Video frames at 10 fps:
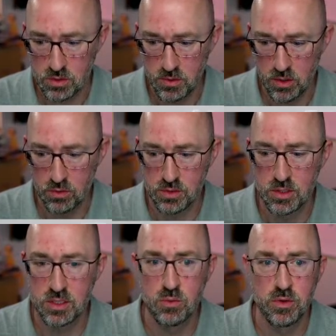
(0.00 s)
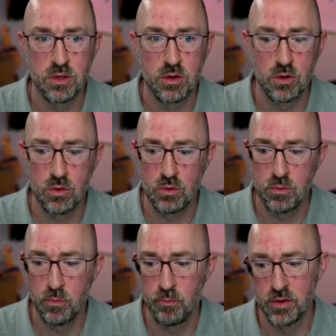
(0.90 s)
me close this window,
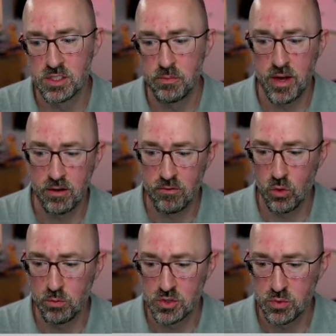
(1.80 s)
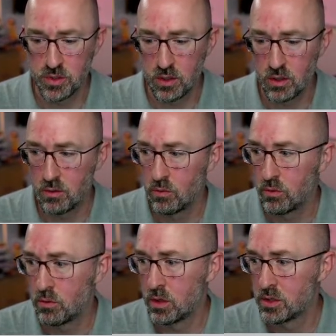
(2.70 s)
bounce it back and forth between
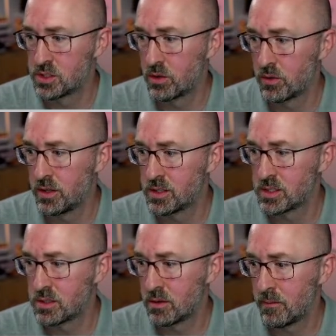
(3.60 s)
screens.